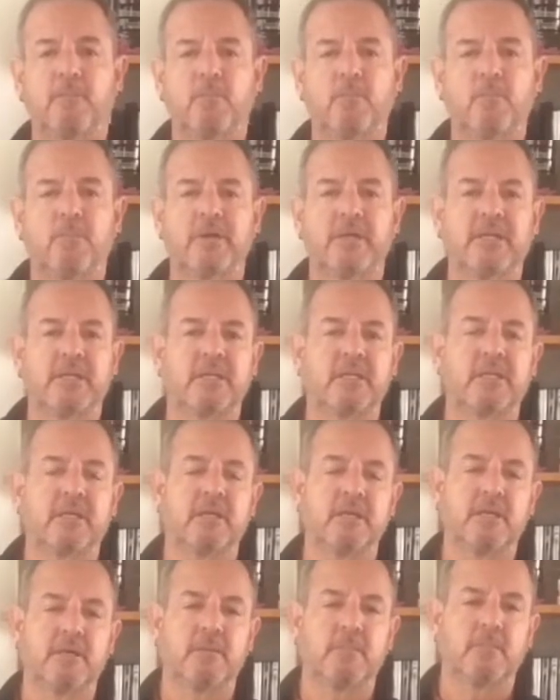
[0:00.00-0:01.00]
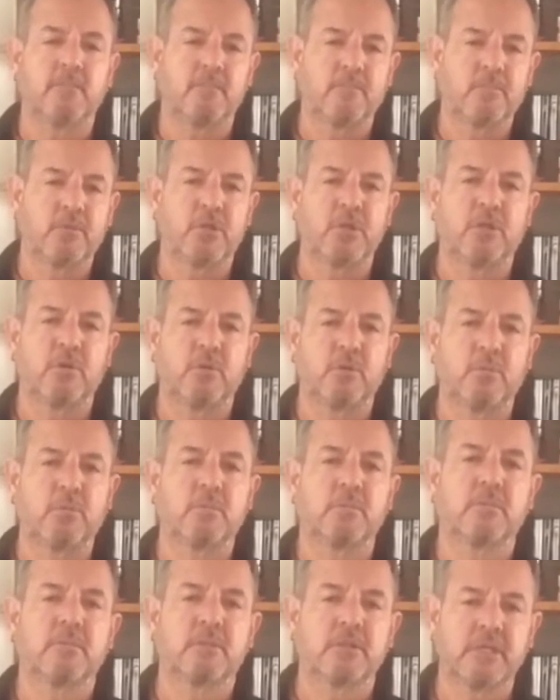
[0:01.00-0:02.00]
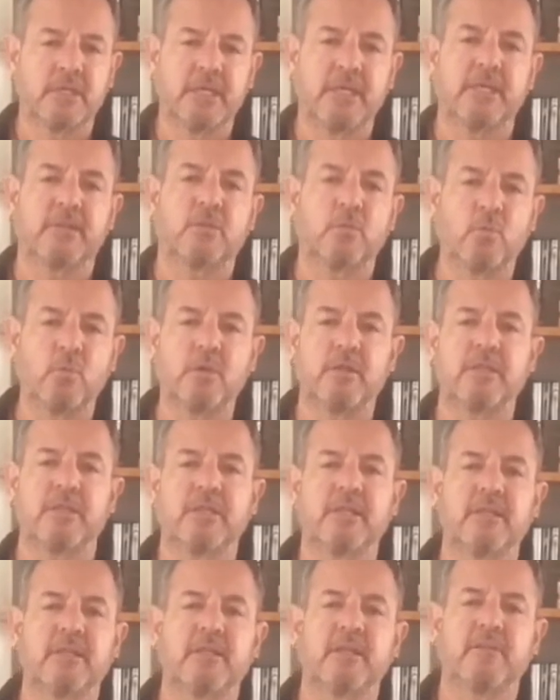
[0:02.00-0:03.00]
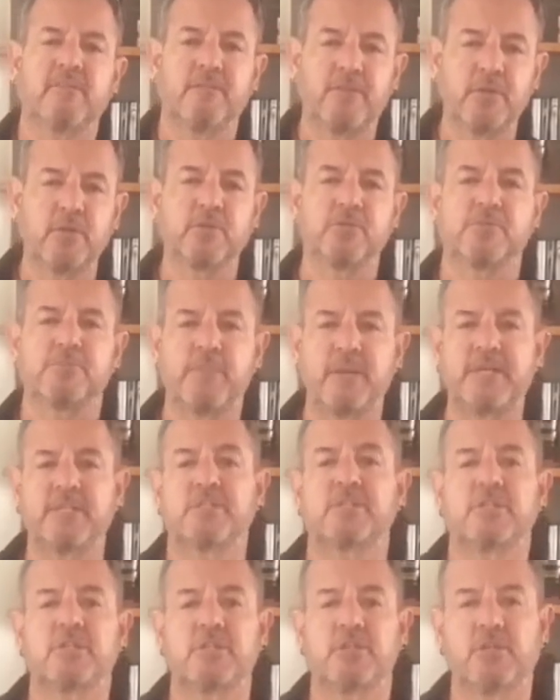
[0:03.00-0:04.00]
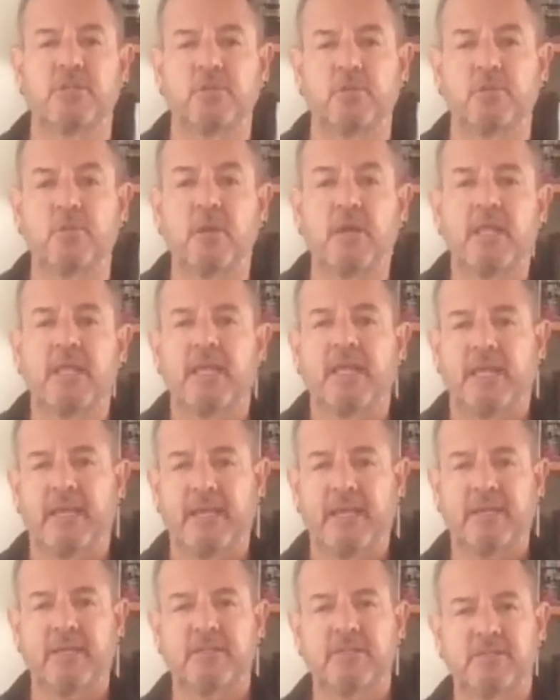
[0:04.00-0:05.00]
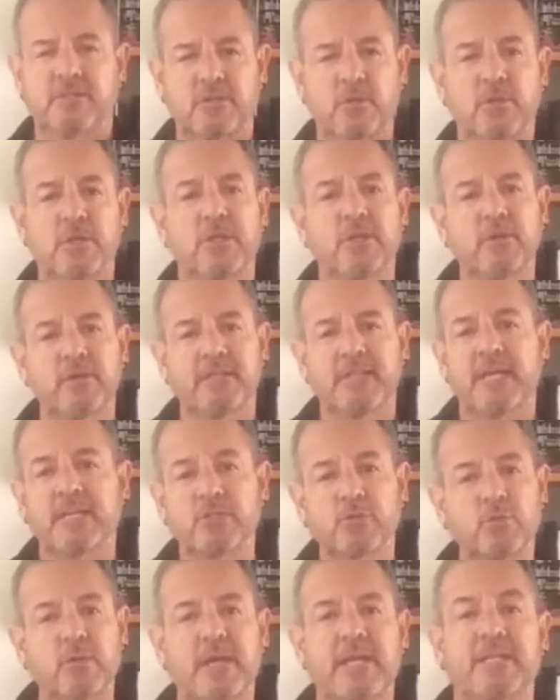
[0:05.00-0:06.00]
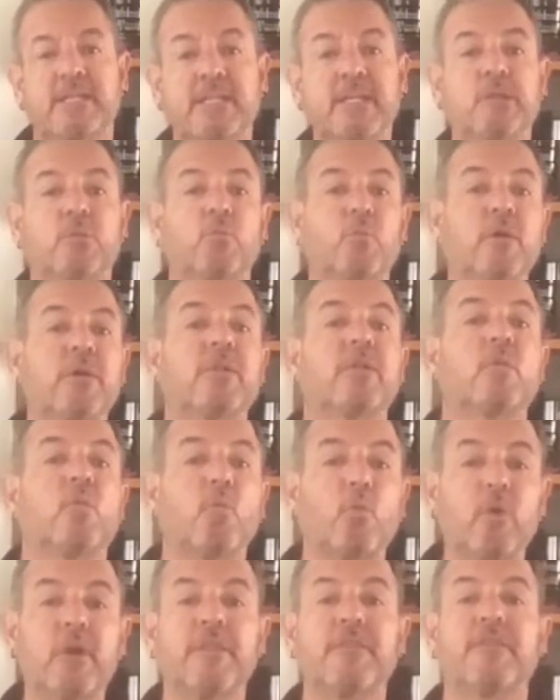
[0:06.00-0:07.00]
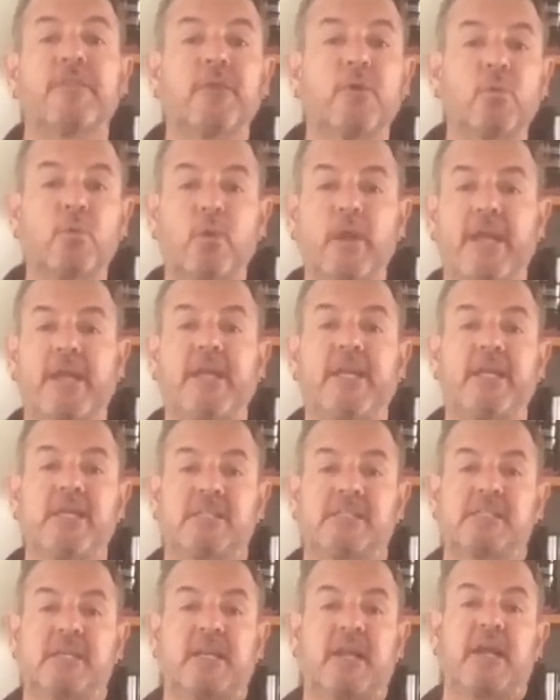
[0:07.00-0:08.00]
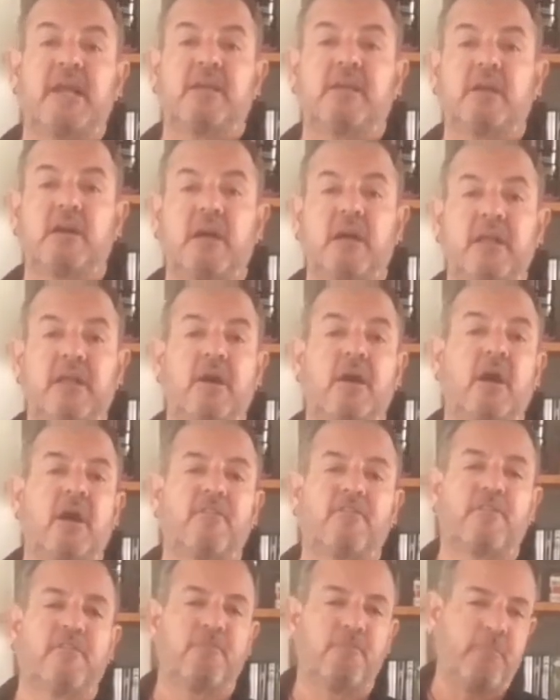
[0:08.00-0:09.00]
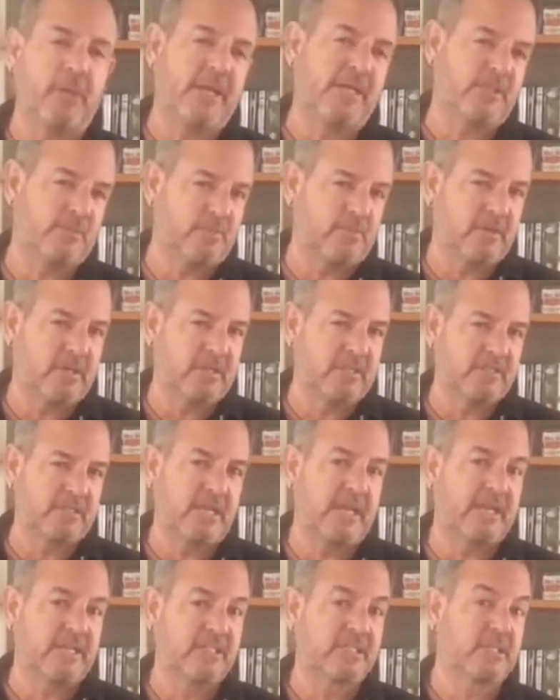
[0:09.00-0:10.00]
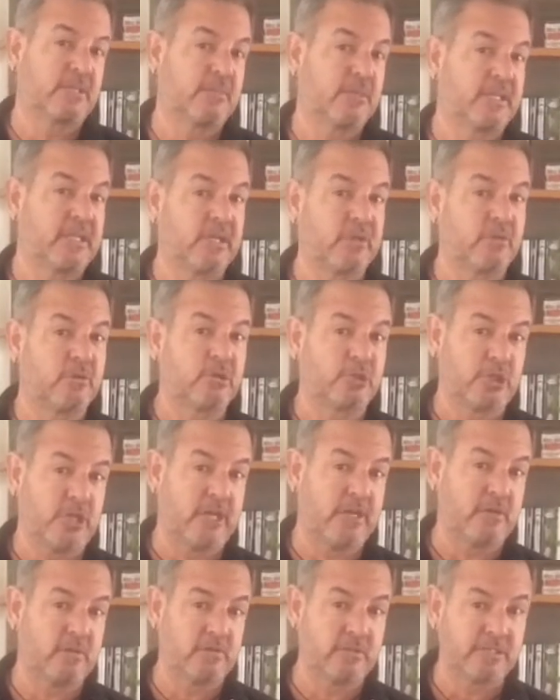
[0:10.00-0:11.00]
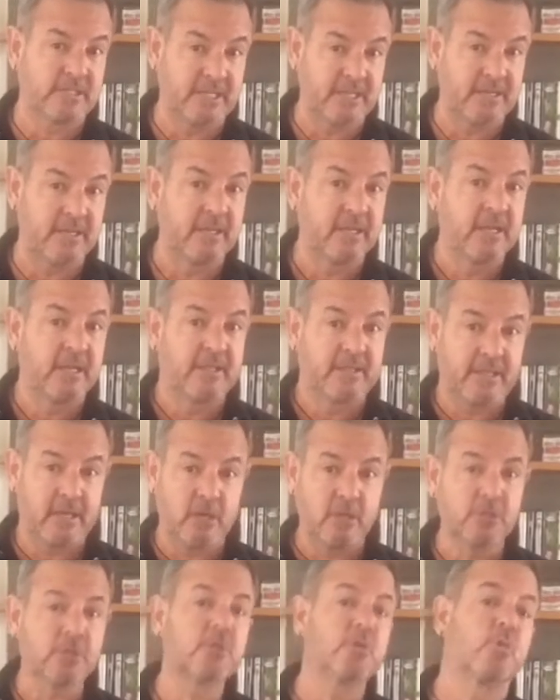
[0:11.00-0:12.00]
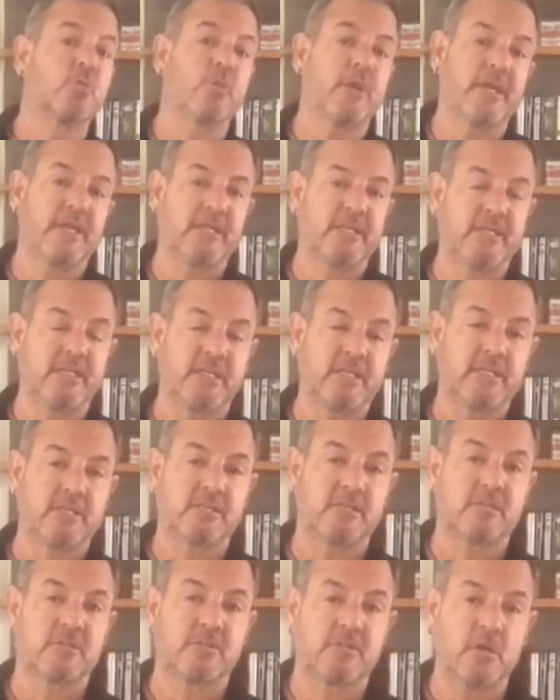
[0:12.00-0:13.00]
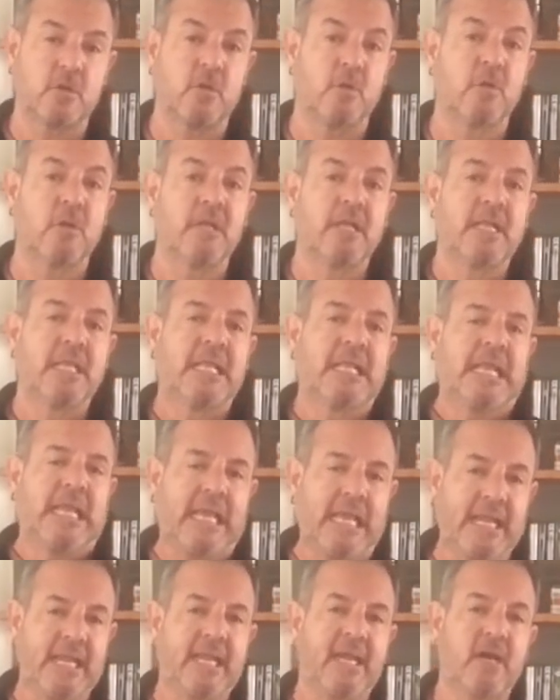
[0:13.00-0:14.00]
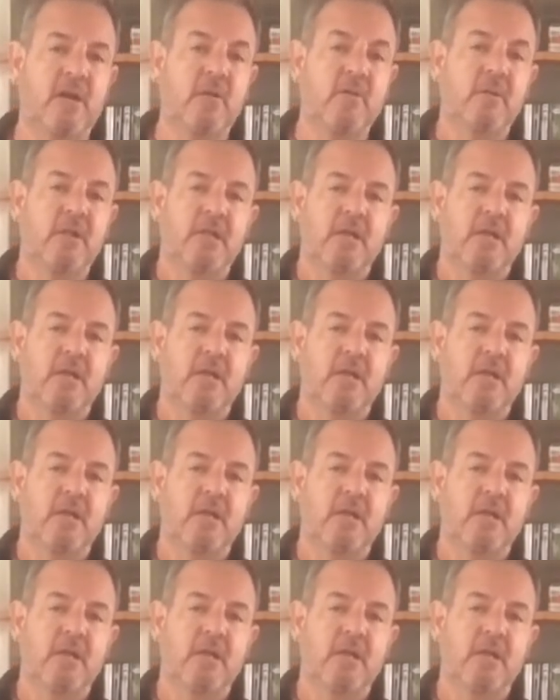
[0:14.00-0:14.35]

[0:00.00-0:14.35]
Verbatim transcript: but you know, get the one that feels best to you. And so, you know what, that's what I did with the ratings that I got off of Bass Buzz and some of the other channels that also rated these. So anyhow,